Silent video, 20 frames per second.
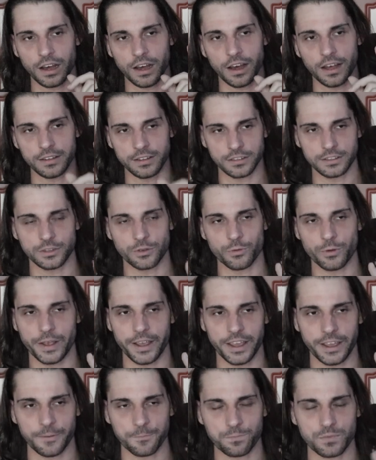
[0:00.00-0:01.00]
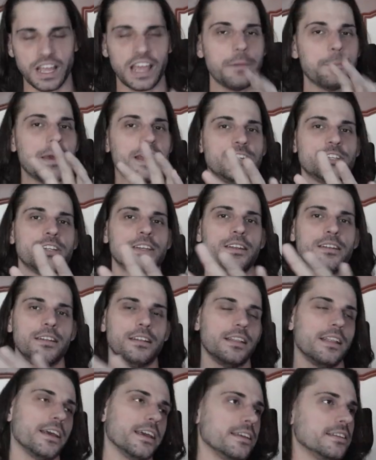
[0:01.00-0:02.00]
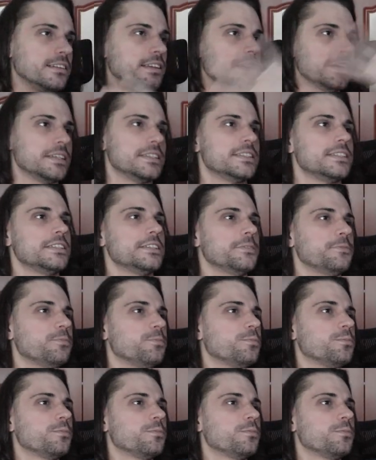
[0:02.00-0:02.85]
another way. I imagine it like this.